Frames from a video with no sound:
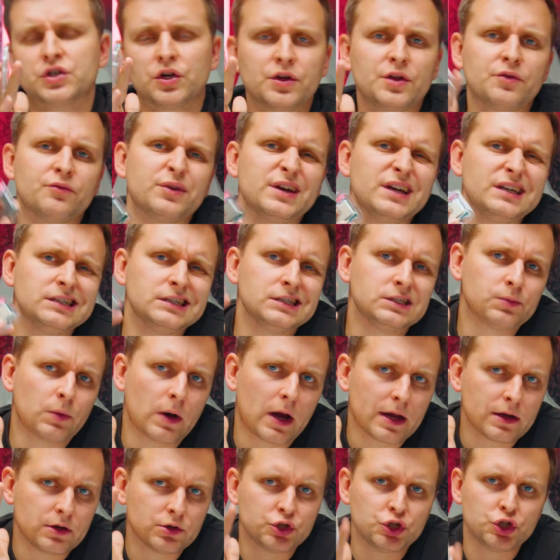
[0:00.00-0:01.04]
So the reasons
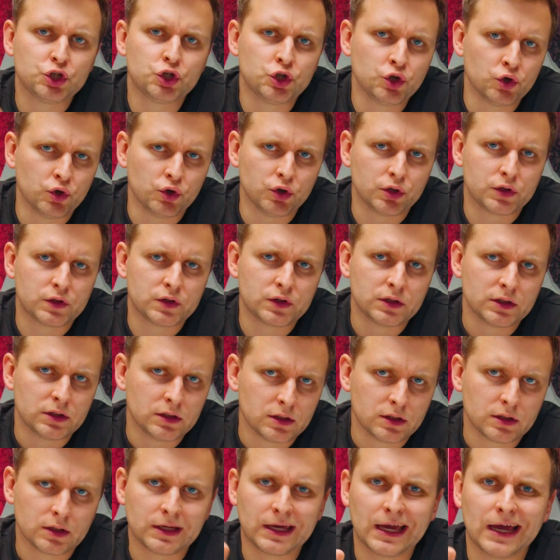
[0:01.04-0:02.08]
why you should
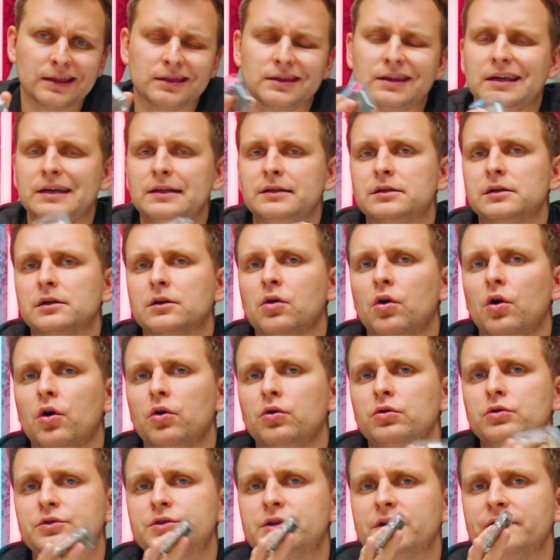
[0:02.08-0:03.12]
get the Intel
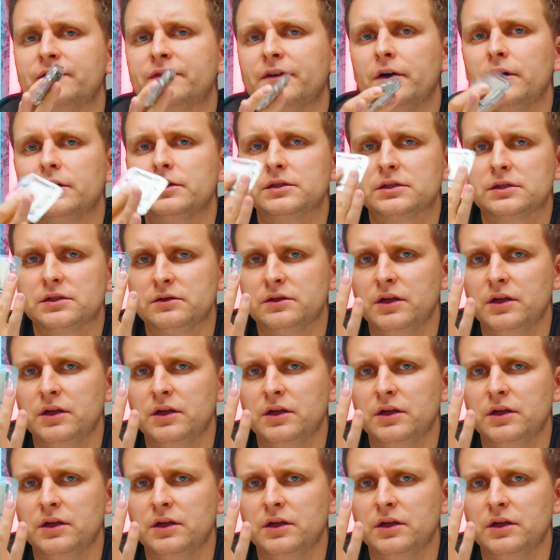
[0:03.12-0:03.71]
Core Ultra first.